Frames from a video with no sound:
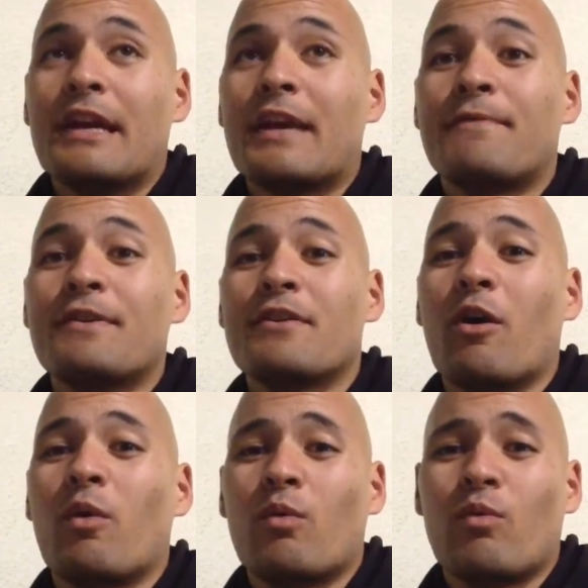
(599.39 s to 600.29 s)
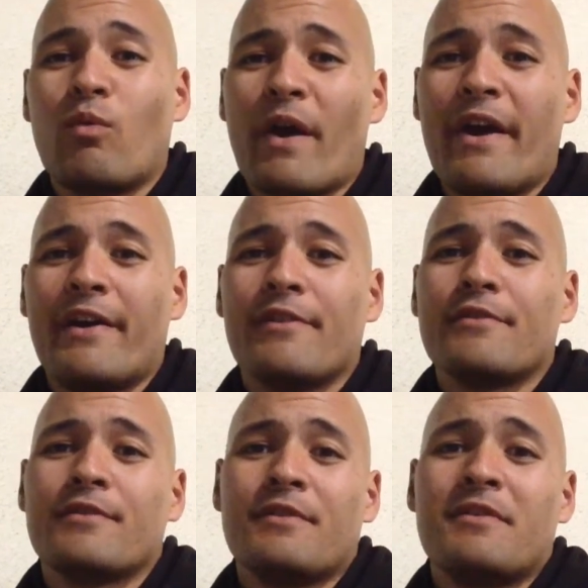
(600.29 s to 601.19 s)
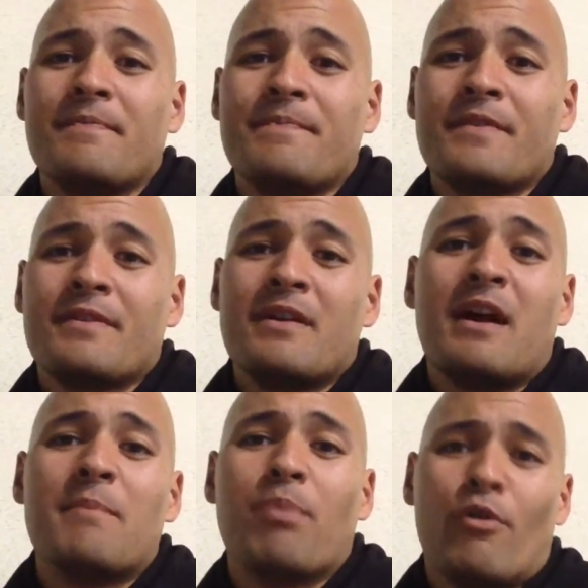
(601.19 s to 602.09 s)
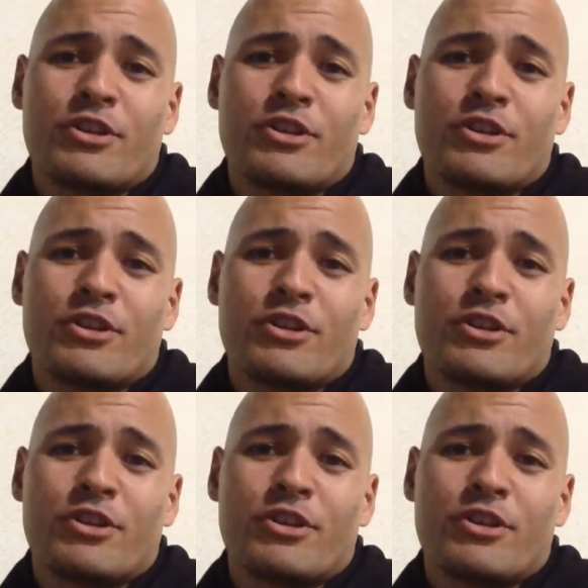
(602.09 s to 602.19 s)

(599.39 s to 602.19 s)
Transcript: If you go wear board